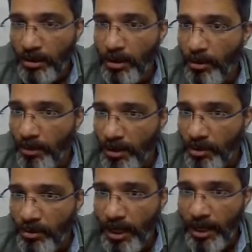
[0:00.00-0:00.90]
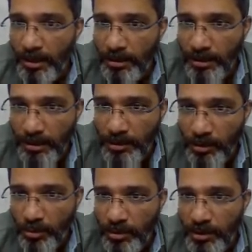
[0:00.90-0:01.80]
Now make sure that this
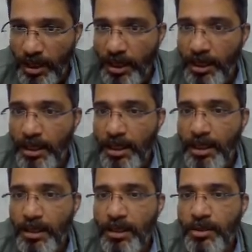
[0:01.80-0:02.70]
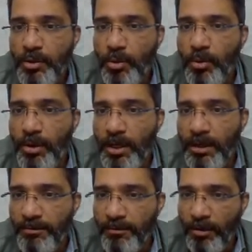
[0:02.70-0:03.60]
root sign is
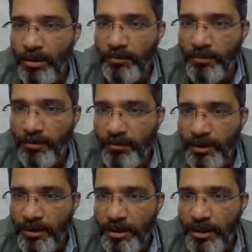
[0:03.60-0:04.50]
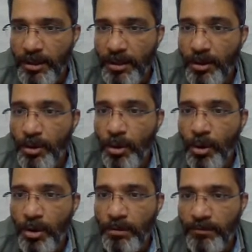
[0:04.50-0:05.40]
only for 53,
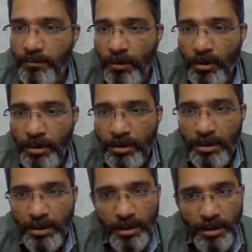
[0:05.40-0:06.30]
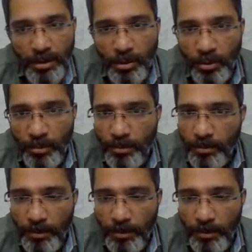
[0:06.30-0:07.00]
not for 2.